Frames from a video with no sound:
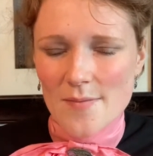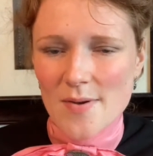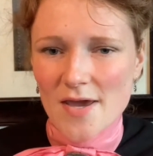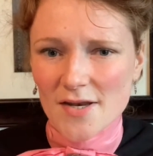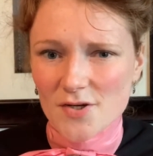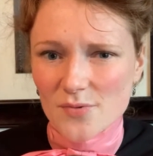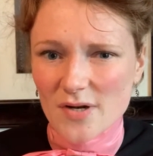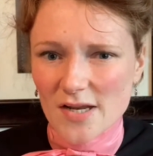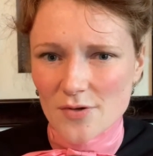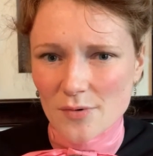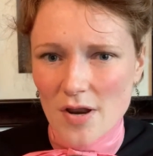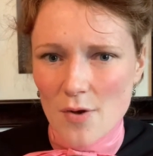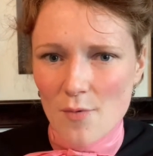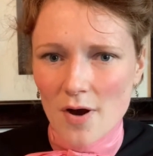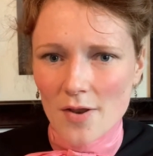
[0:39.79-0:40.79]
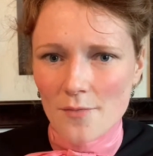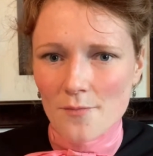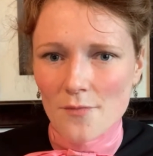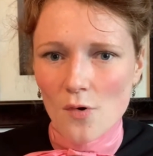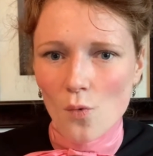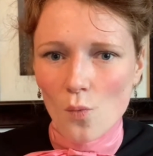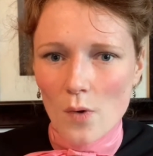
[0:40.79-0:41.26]
made in 2021
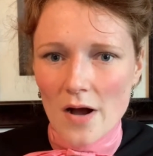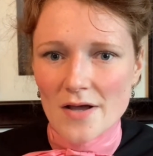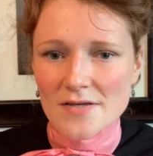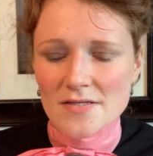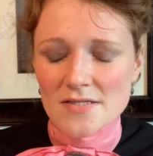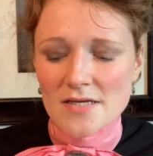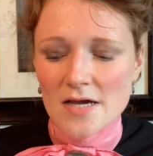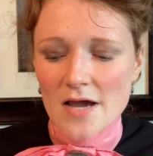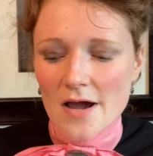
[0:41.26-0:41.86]
was.